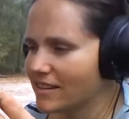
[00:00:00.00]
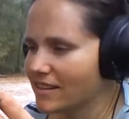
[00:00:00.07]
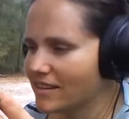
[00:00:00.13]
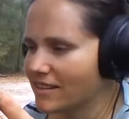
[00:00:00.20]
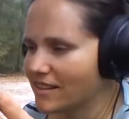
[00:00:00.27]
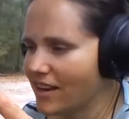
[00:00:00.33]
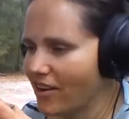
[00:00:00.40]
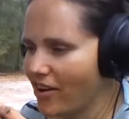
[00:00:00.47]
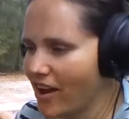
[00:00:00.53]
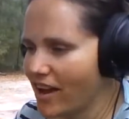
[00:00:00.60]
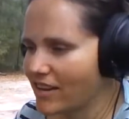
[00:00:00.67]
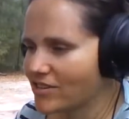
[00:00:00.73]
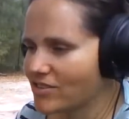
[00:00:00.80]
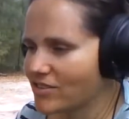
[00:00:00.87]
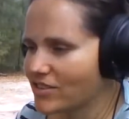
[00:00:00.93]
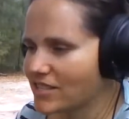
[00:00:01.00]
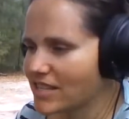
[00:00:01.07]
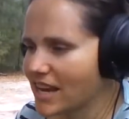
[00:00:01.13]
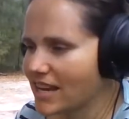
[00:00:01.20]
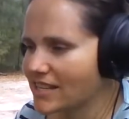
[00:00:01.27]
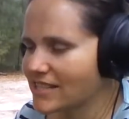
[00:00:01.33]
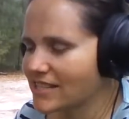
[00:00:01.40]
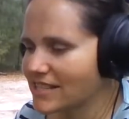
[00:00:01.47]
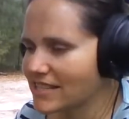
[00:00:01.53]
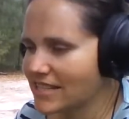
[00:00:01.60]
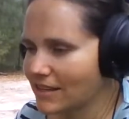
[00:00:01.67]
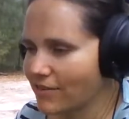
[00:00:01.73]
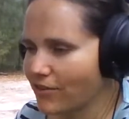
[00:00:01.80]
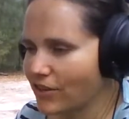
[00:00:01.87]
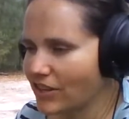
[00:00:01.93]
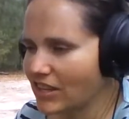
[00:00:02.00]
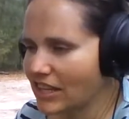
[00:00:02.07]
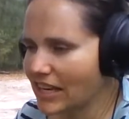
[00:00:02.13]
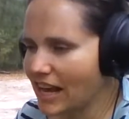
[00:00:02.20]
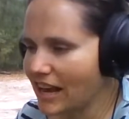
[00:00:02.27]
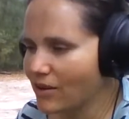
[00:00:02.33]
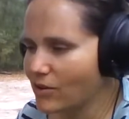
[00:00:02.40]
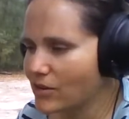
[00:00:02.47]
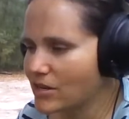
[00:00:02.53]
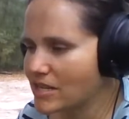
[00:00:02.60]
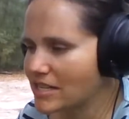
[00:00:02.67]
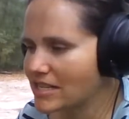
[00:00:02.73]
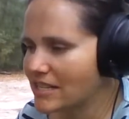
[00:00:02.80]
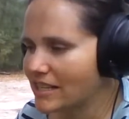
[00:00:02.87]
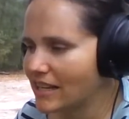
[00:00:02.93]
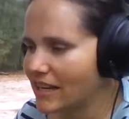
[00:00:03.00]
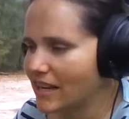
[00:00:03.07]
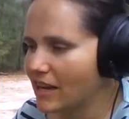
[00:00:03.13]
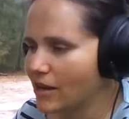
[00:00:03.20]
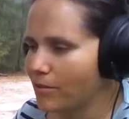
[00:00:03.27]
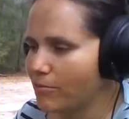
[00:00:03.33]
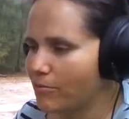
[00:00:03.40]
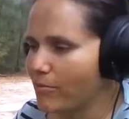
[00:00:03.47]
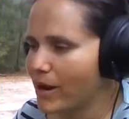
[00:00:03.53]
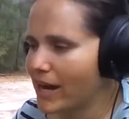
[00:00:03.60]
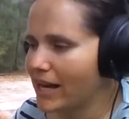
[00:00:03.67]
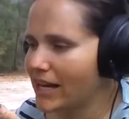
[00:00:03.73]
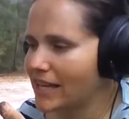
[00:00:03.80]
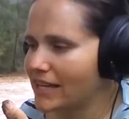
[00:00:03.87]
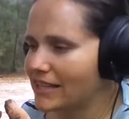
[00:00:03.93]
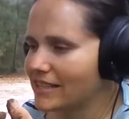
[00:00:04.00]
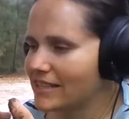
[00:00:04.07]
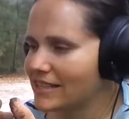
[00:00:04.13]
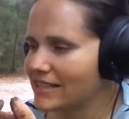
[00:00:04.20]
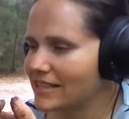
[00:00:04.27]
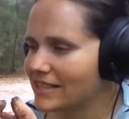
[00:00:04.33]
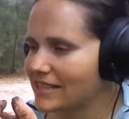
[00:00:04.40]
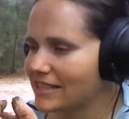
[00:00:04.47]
their exercise is different than ours, but